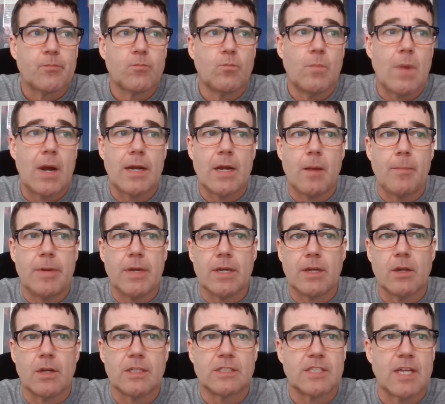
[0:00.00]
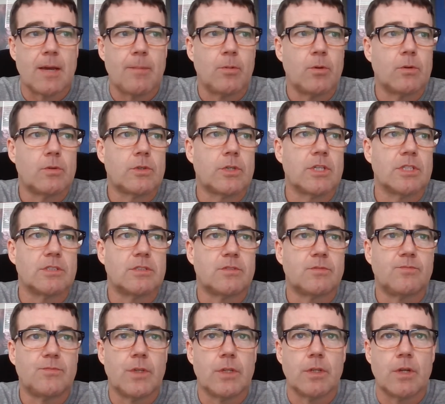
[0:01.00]
Might not be a good example
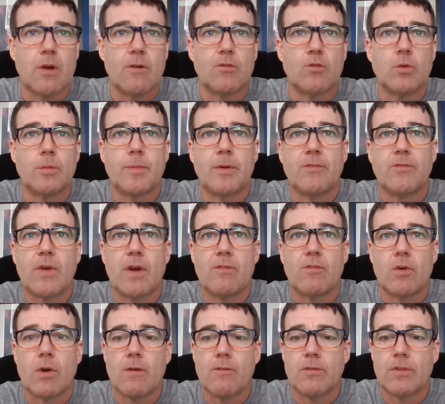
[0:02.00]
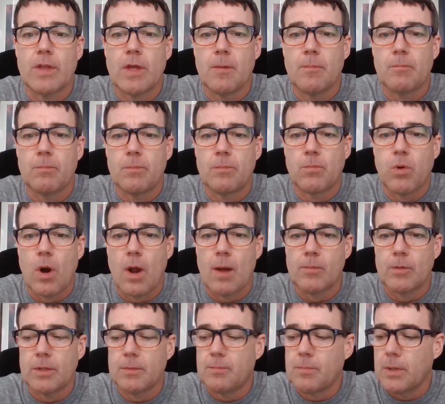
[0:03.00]
because Villanova would be favored over them
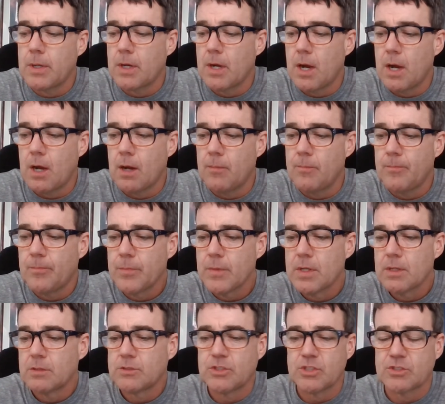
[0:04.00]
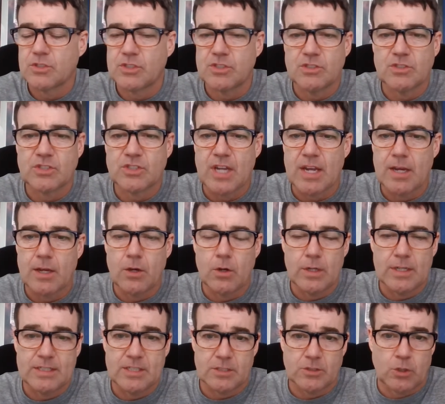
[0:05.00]
probably. But just say
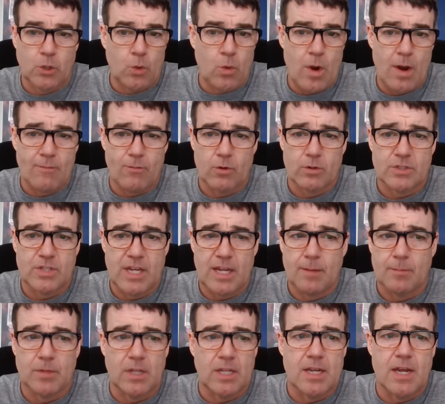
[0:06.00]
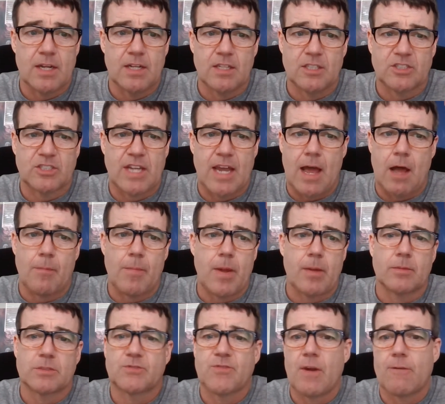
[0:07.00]
it's whoever team. Let's say
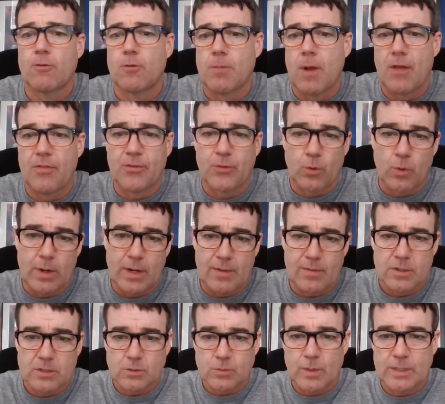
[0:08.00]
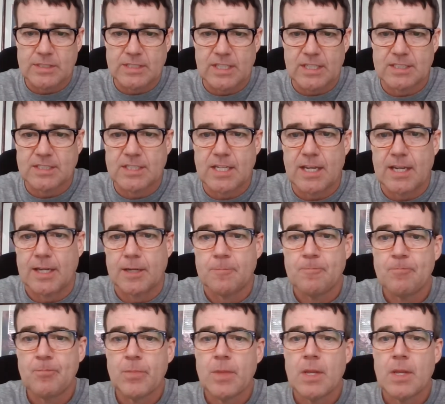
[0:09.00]
Alabama's favored by 3 in the Sweet 16.